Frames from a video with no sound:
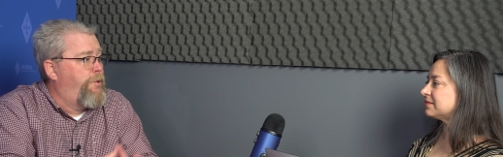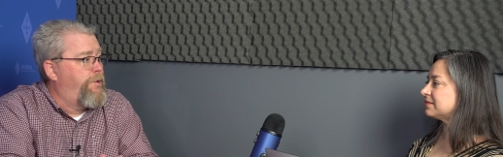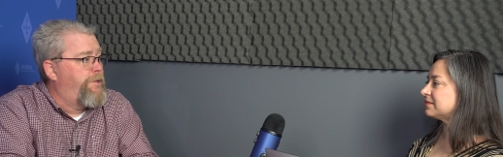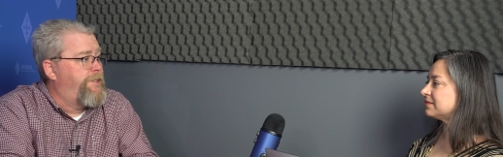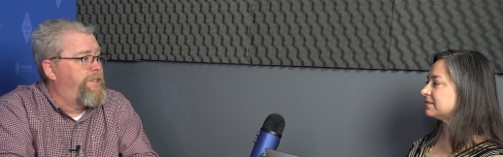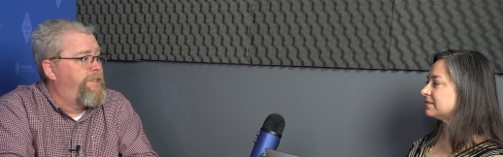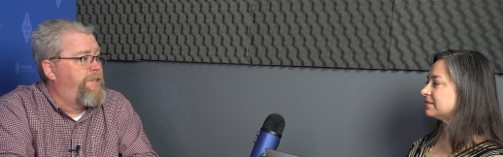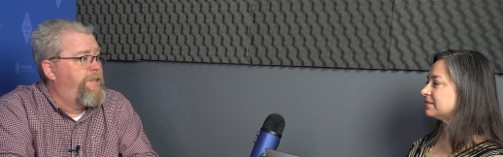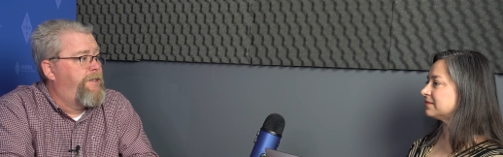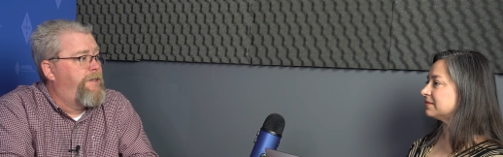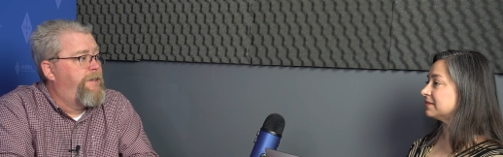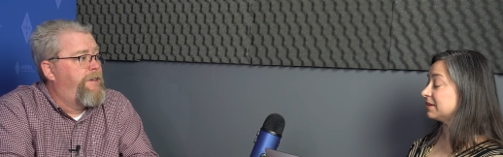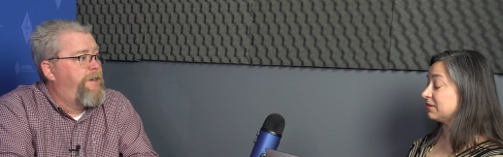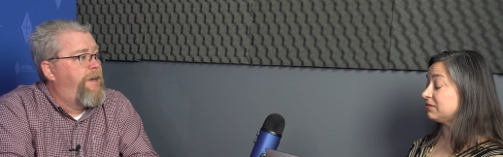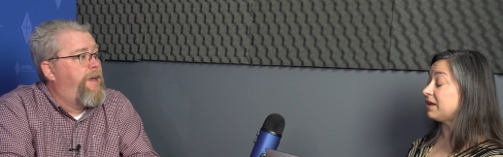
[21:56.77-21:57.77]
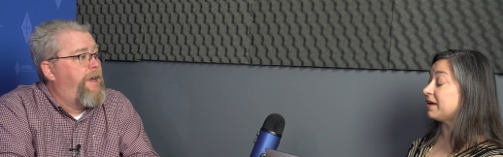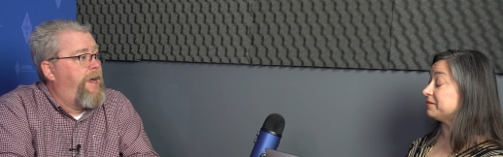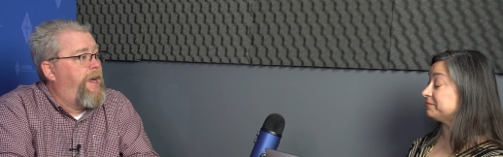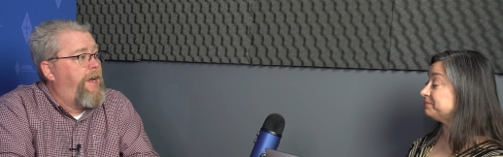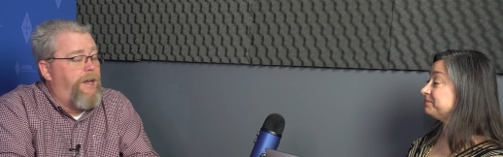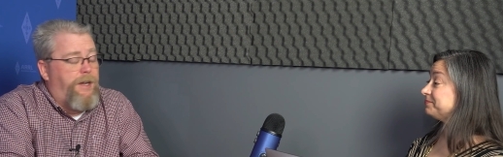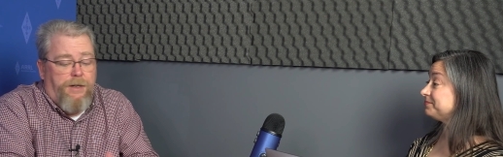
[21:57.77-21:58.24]
Speaker 1: courses, okay,
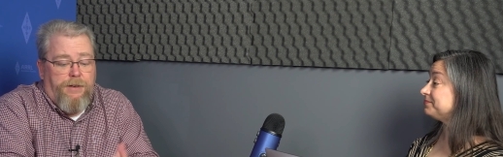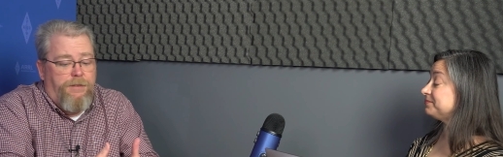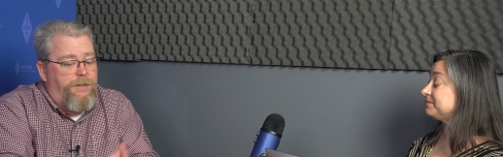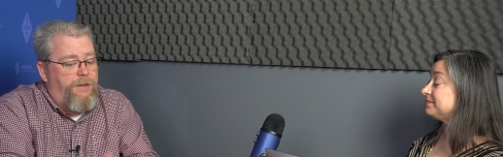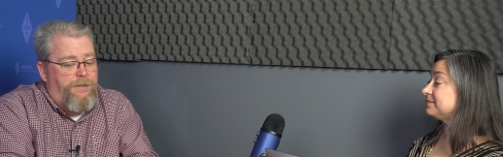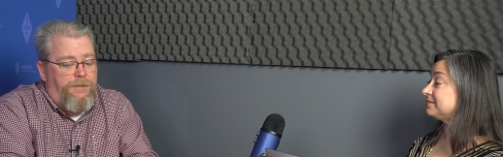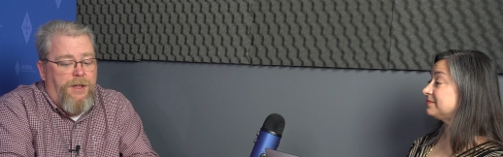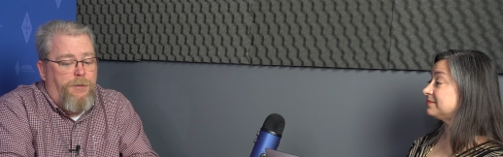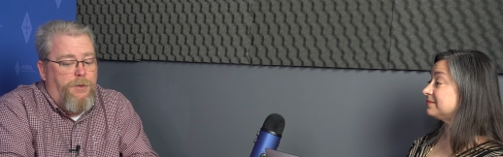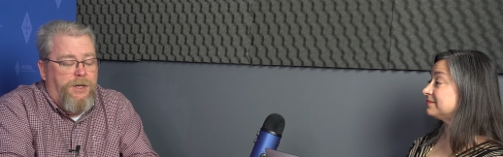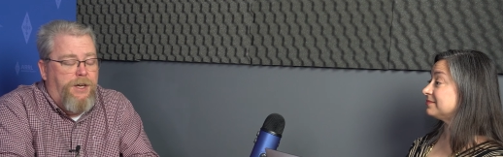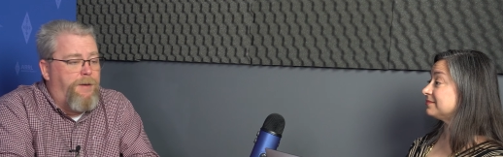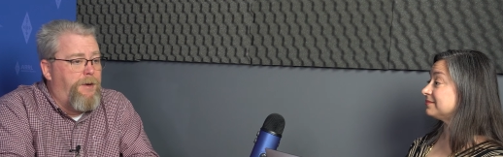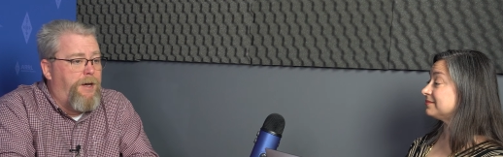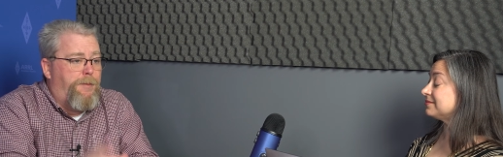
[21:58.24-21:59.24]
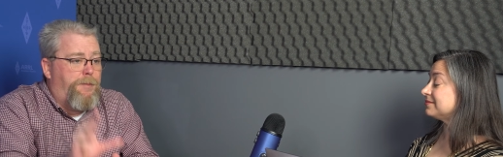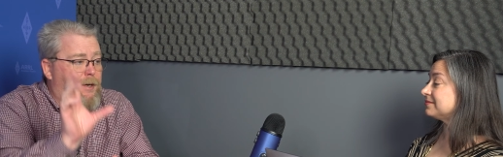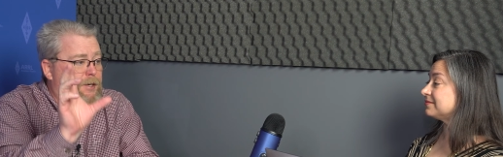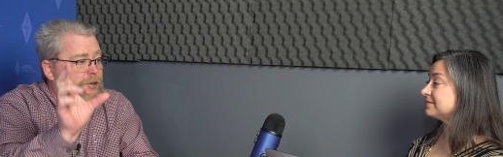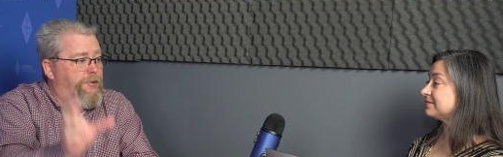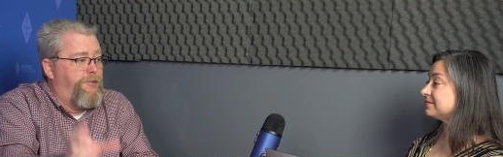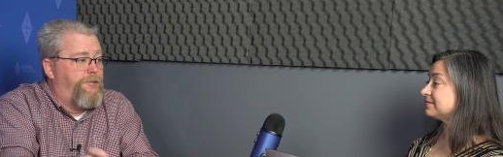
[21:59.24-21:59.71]
and they would come up, and
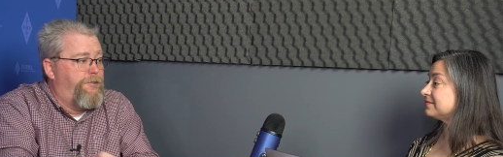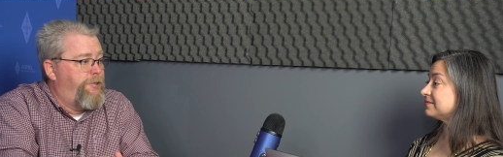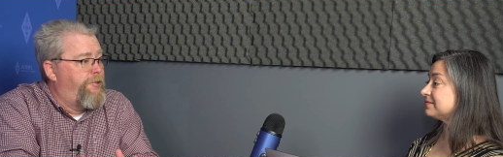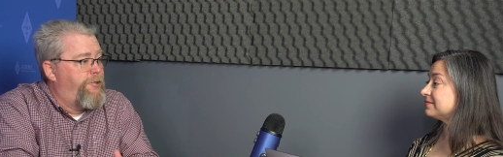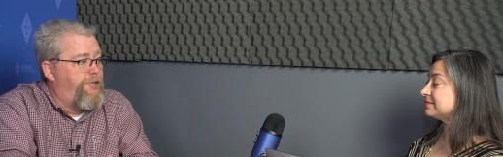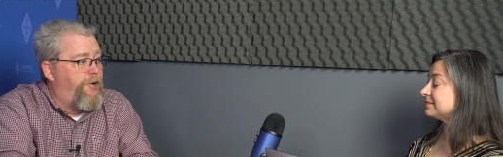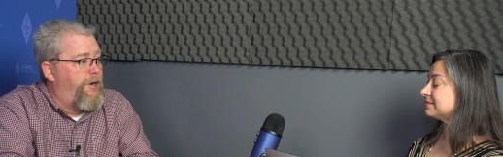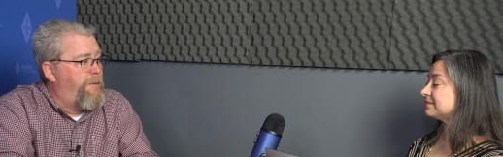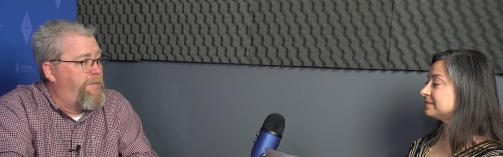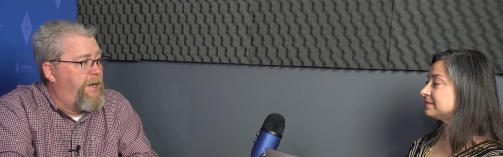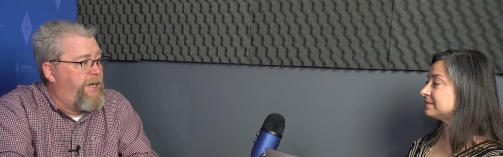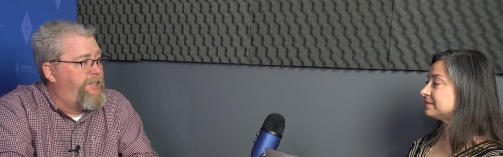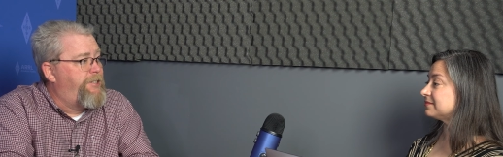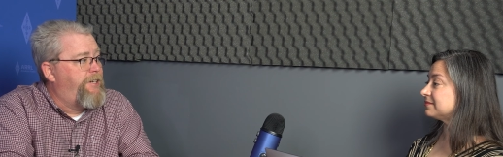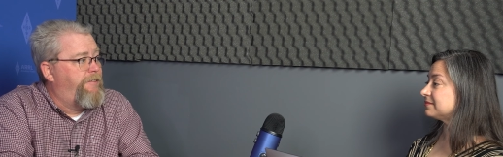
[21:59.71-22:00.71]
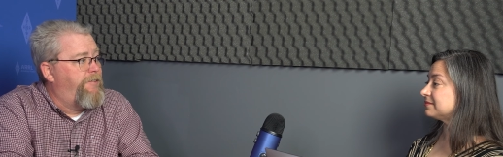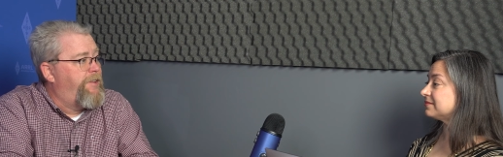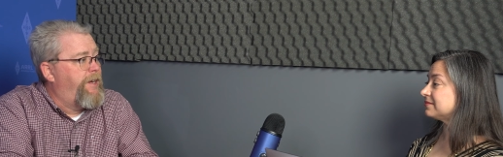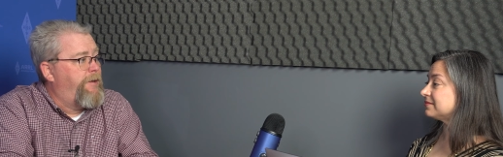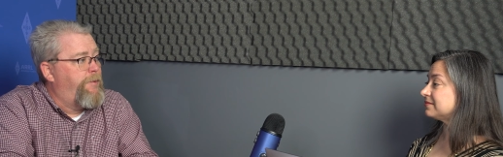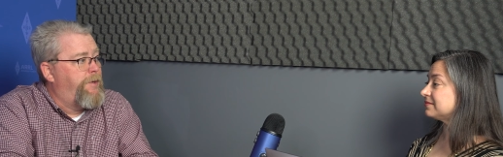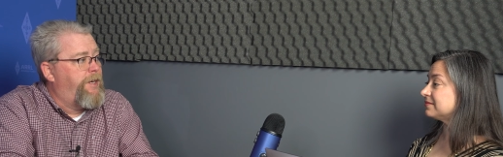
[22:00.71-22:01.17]
your starting page and
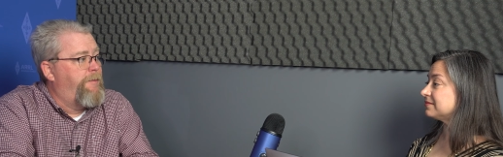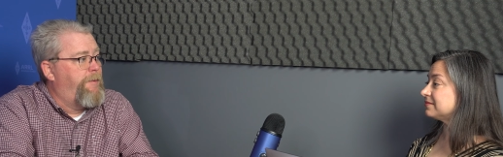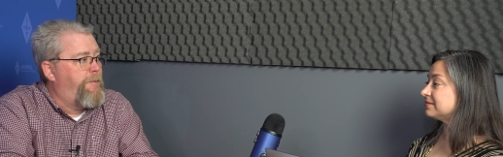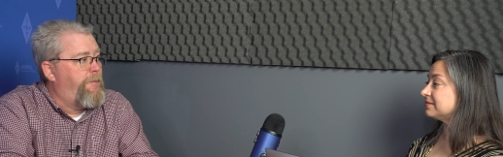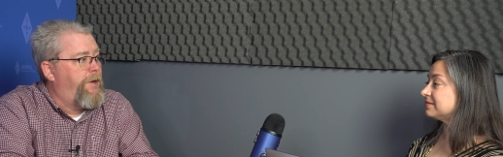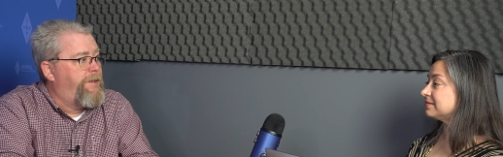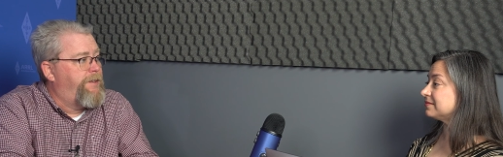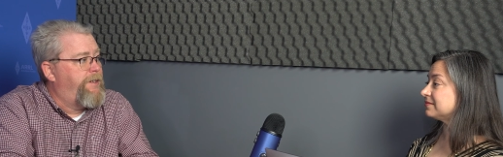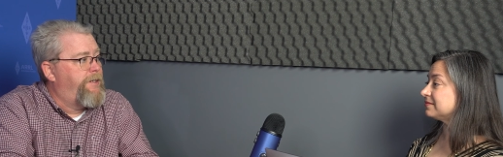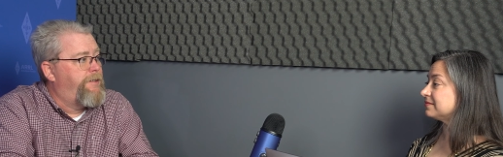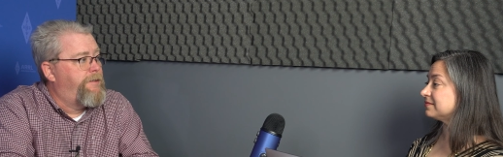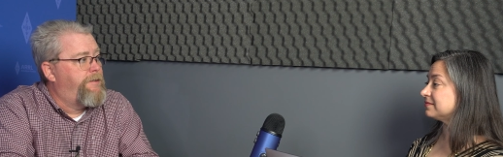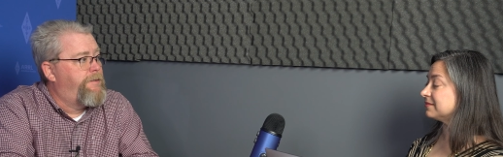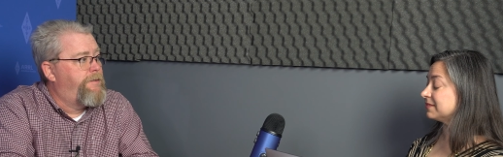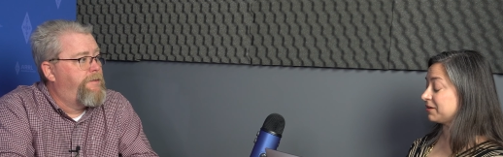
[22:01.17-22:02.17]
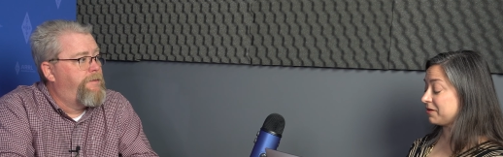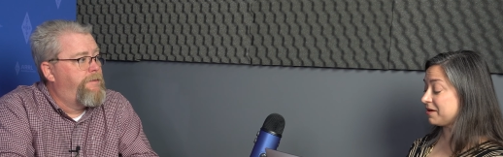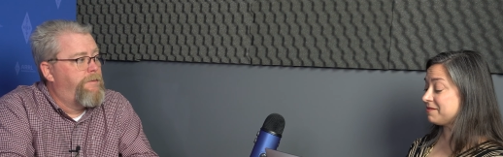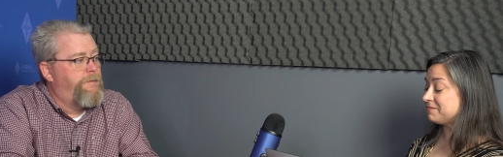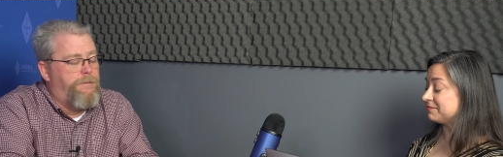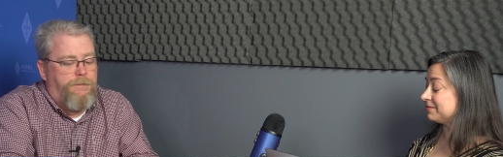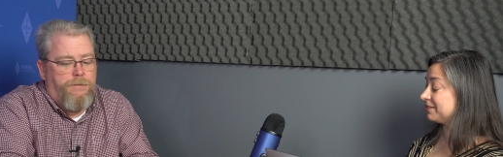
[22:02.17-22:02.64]
everything would come up right there.
Speaker 2: All
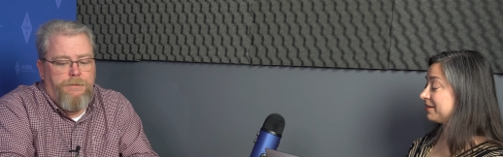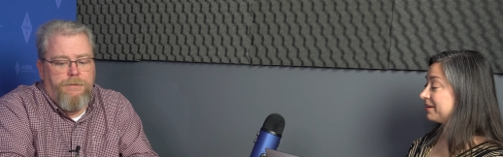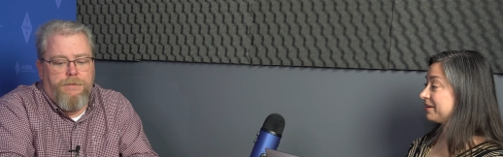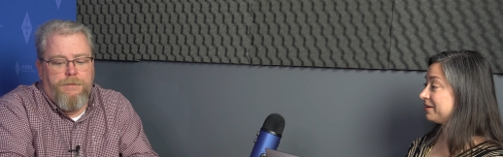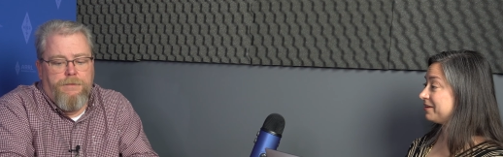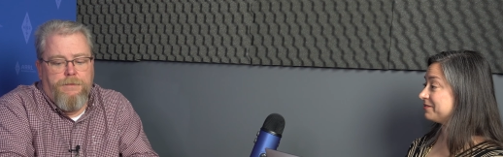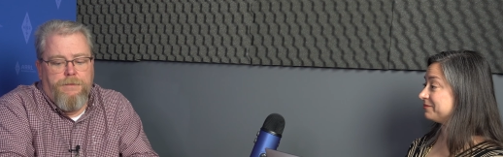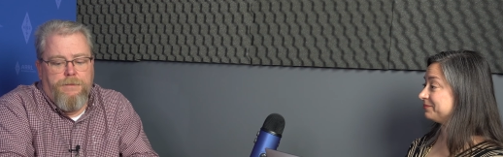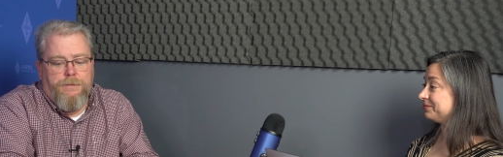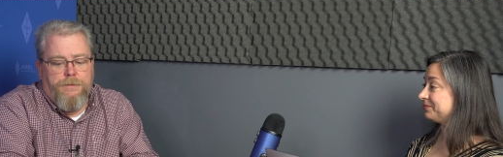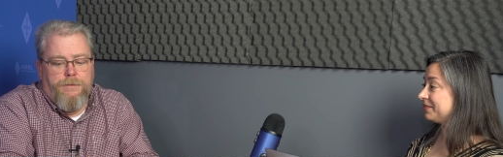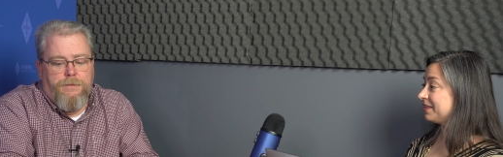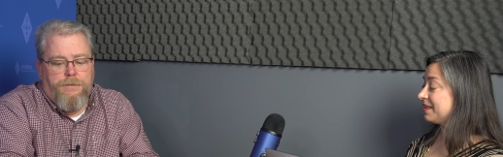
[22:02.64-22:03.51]
right, very good.